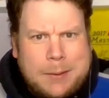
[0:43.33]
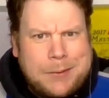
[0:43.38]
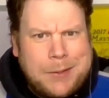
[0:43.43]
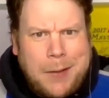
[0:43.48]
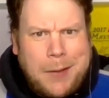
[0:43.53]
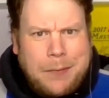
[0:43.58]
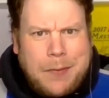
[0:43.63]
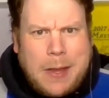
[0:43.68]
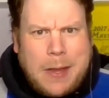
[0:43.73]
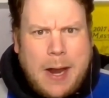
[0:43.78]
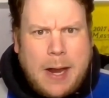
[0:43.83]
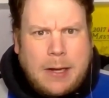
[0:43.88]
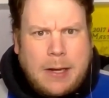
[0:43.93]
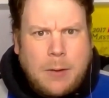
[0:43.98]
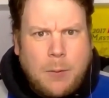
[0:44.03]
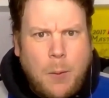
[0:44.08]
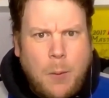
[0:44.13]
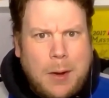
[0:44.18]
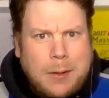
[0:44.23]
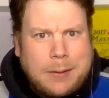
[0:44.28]
Not that
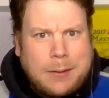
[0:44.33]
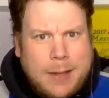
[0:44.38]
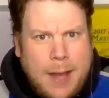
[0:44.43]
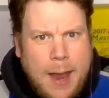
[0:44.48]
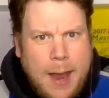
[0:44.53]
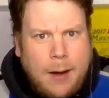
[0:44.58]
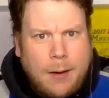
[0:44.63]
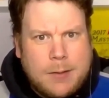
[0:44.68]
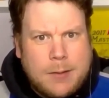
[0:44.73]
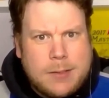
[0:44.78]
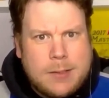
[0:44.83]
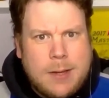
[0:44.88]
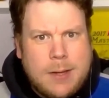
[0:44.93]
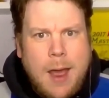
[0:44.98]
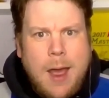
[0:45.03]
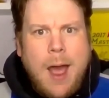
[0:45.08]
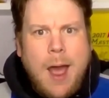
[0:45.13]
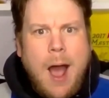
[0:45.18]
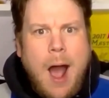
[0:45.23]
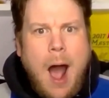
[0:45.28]
anyone cares.
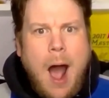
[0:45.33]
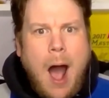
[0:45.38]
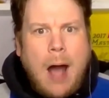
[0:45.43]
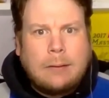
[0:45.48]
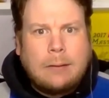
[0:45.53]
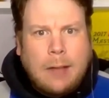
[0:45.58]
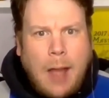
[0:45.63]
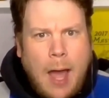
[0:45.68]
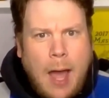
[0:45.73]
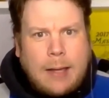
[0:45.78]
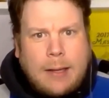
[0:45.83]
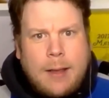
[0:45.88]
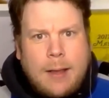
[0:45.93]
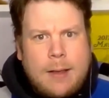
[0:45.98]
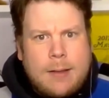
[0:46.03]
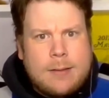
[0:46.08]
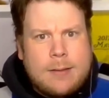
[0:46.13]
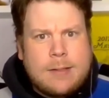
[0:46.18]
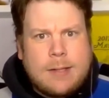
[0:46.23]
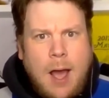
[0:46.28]
Uh, like,
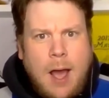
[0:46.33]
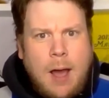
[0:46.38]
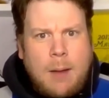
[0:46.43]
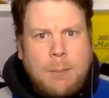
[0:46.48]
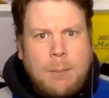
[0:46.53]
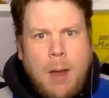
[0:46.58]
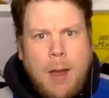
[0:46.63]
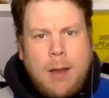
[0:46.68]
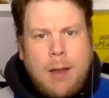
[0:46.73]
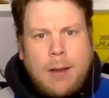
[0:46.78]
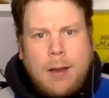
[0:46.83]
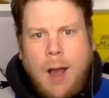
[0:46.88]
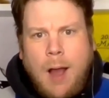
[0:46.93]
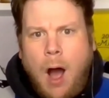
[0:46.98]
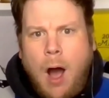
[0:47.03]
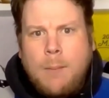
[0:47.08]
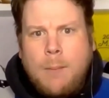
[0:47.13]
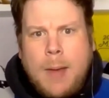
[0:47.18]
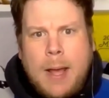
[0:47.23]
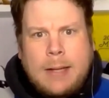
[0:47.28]
sub,
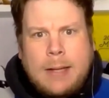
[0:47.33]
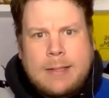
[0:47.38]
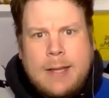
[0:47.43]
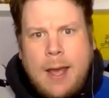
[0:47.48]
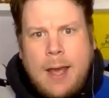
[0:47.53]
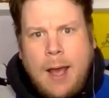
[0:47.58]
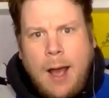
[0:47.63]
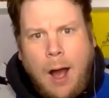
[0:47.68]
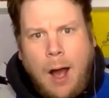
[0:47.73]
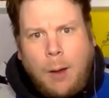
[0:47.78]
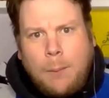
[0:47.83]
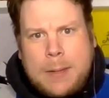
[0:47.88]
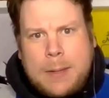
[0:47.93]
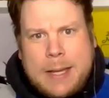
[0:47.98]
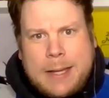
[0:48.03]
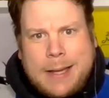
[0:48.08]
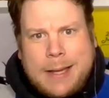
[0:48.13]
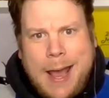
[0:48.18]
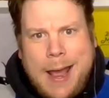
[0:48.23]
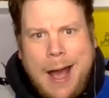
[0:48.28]
comment. I'll be
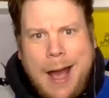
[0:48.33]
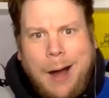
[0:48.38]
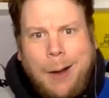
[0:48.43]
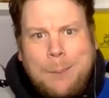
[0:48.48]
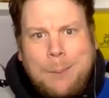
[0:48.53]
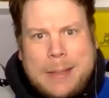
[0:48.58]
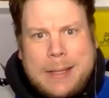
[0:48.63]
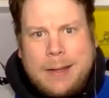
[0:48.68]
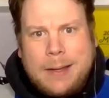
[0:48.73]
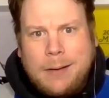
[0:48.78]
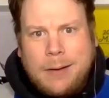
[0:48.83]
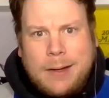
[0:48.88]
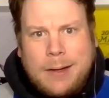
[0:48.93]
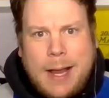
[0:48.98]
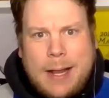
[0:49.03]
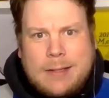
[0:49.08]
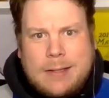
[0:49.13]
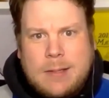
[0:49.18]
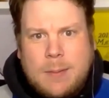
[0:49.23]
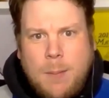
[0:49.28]
again. I'll be here
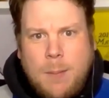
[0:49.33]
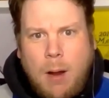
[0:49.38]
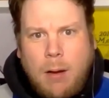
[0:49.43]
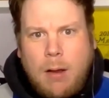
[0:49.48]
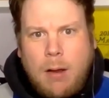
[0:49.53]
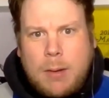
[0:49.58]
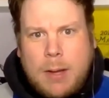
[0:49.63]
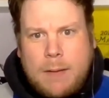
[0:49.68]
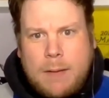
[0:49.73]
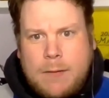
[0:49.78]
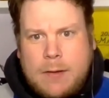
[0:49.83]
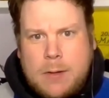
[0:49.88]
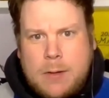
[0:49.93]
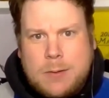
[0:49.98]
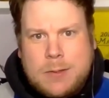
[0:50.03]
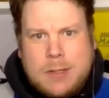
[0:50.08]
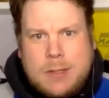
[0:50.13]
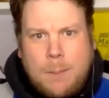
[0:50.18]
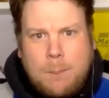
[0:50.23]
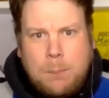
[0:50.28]
again tomorrow, giving you
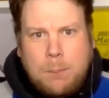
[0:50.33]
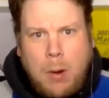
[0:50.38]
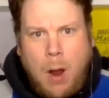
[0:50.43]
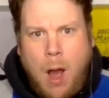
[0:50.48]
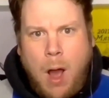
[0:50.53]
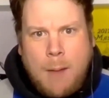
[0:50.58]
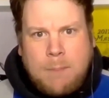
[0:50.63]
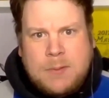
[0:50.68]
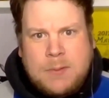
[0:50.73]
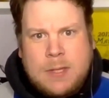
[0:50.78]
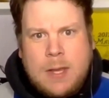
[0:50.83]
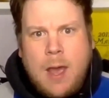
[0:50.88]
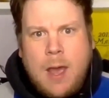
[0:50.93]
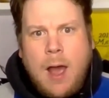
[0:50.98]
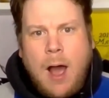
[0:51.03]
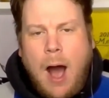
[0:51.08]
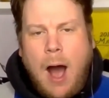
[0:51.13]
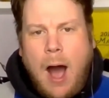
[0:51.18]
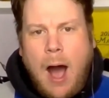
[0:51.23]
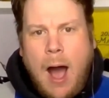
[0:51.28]
some props,
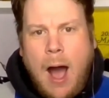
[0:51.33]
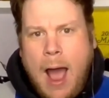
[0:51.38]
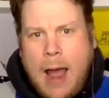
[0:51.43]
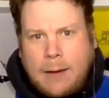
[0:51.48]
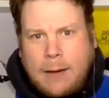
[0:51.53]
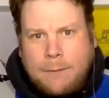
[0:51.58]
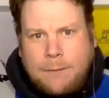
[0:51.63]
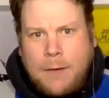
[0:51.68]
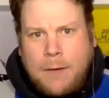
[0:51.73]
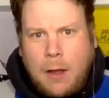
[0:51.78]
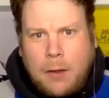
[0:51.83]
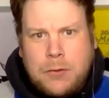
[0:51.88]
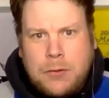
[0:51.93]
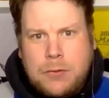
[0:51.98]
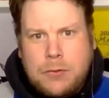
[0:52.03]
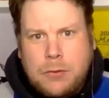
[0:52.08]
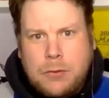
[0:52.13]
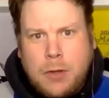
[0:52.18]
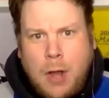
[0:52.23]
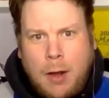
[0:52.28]
uh, NFL
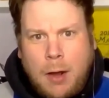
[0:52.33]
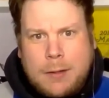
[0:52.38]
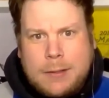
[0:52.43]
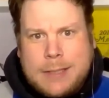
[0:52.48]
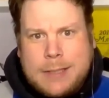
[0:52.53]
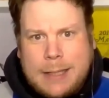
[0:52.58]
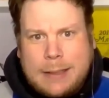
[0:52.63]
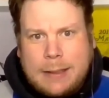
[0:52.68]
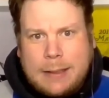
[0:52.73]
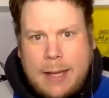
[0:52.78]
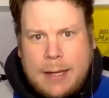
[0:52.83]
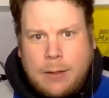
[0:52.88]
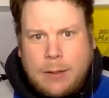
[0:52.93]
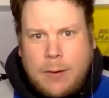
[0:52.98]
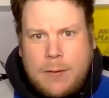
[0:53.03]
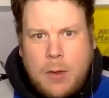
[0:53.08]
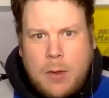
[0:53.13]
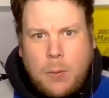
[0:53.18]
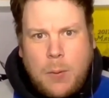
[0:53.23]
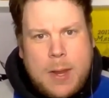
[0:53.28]
content later
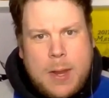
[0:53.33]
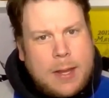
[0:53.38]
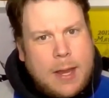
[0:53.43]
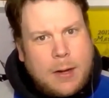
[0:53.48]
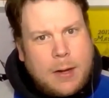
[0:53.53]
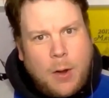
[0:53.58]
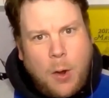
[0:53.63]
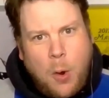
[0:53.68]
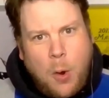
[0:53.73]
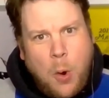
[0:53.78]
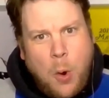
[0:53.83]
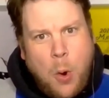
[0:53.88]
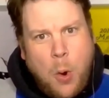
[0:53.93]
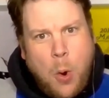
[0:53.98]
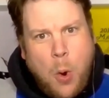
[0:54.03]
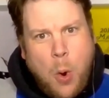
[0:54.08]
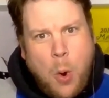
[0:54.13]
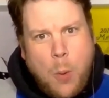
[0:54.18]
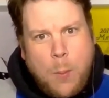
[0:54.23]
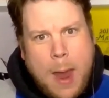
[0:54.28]
in the week, and
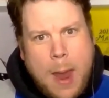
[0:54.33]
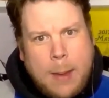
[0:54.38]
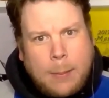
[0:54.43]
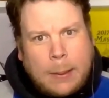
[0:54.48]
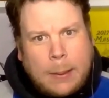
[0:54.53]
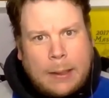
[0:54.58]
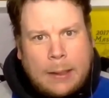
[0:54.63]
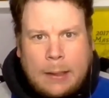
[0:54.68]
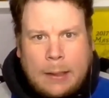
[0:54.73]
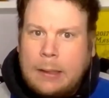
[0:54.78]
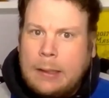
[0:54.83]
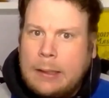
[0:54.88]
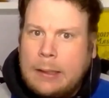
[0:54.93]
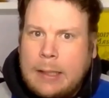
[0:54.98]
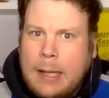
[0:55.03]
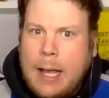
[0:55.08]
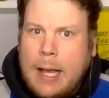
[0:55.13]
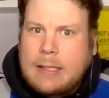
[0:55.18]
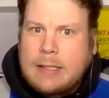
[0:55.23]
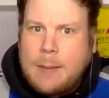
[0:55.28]
oh baby,
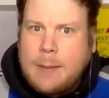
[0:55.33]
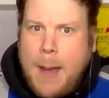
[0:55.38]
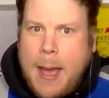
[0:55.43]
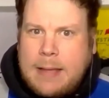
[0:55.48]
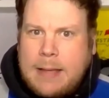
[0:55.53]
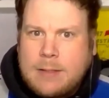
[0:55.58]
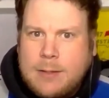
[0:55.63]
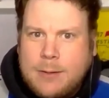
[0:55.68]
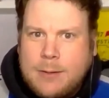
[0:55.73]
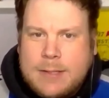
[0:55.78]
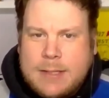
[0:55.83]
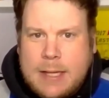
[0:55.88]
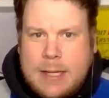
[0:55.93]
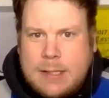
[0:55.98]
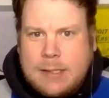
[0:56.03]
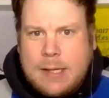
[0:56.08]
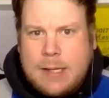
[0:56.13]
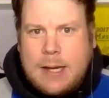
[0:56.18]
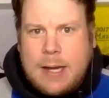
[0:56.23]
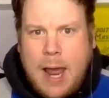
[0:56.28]
it's a master
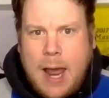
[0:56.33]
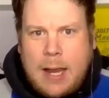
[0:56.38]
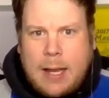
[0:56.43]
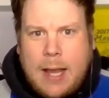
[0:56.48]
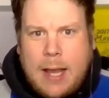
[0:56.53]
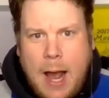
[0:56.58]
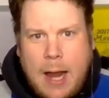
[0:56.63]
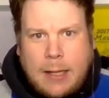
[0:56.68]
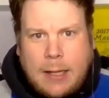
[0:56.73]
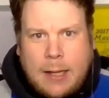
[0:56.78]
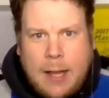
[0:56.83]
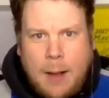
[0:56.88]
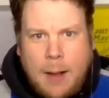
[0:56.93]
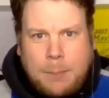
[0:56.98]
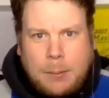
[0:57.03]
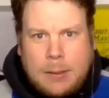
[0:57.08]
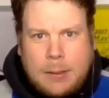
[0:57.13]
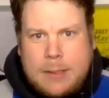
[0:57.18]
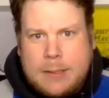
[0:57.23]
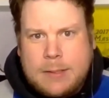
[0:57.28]
season. I got a
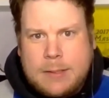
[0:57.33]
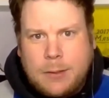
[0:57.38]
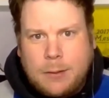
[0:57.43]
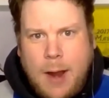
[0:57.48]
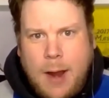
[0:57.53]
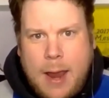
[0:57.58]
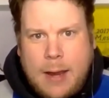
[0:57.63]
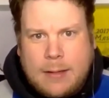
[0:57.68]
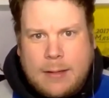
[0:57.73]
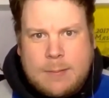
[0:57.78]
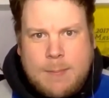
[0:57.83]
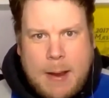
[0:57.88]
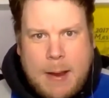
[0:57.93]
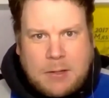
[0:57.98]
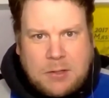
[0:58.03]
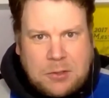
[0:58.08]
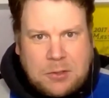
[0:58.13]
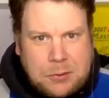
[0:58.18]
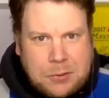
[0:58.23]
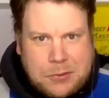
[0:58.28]
couple Easter egg
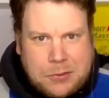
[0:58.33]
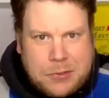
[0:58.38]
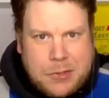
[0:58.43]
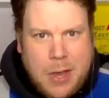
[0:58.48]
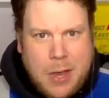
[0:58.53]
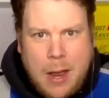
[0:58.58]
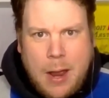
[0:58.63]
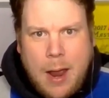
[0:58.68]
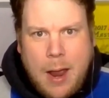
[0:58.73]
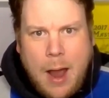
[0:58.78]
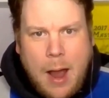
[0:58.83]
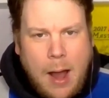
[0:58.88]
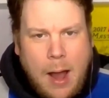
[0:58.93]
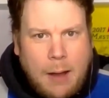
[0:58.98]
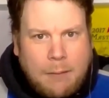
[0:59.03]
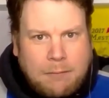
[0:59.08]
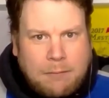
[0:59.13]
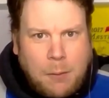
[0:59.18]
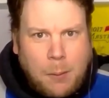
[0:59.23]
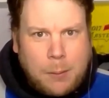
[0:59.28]
specials uh,
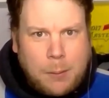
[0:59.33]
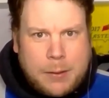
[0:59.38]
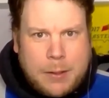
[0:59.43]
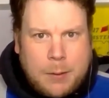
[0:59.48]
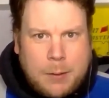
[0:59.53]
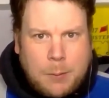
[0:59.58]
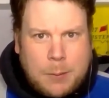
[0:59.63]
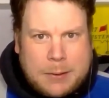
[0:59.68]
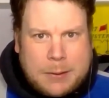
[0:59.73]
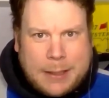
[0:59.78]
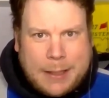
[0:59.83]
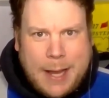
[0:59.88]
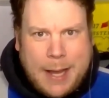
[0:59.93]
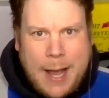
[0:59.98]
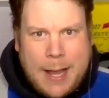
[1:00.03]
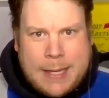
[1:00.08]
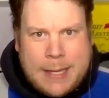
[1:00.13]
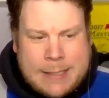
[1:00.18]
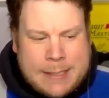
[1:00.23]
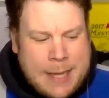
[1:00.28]
for you with the
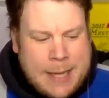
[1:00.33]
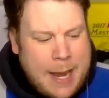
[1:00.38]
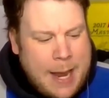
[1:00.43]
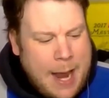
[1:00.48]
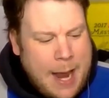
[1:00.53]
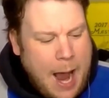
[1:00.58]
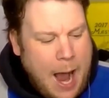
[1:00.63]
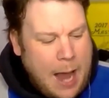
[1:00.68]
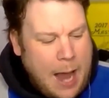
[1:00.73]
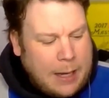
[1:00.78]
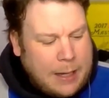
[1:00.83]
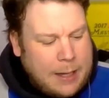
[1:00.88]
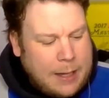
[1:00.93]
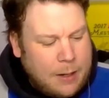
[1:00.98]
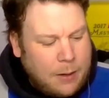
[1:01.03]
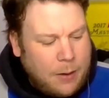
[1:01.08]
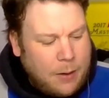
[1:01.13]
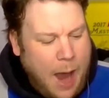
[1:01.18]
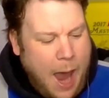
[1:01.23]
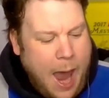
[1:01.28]
guys uh,
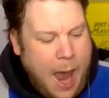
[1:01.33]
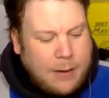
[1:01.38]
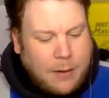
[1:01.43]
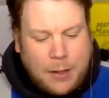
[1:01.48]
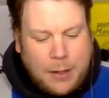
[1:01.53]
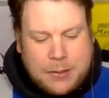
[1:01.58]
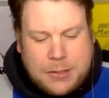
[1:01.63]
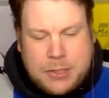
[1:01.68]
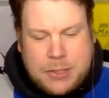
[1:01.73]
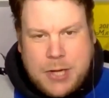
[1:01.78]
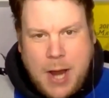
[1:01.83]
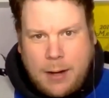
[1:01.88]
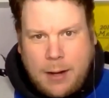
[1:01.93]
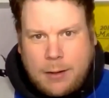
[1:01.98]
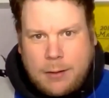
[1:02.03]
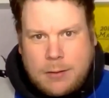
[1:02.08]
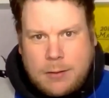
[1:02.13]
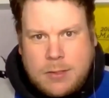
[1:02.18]
here at Odds Checker.